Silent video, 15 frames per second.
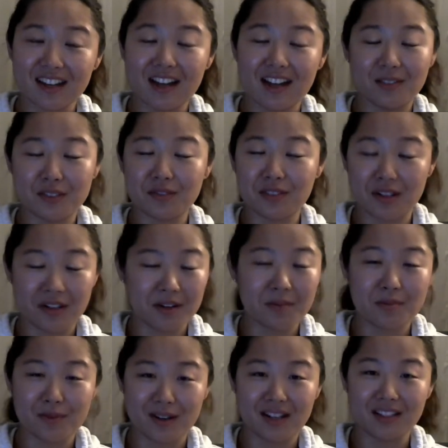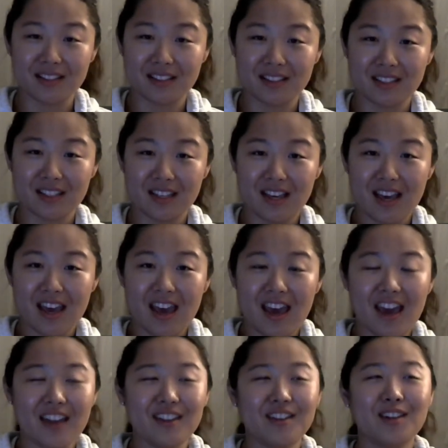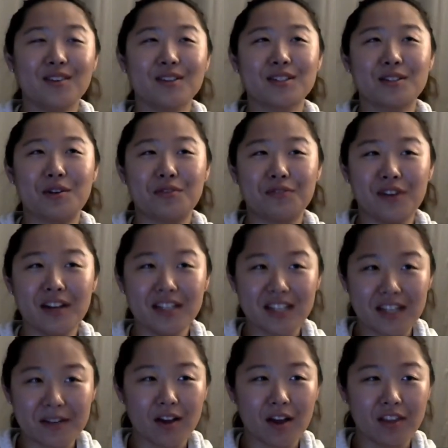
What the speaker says: I was very impressed. And you know what's so funny?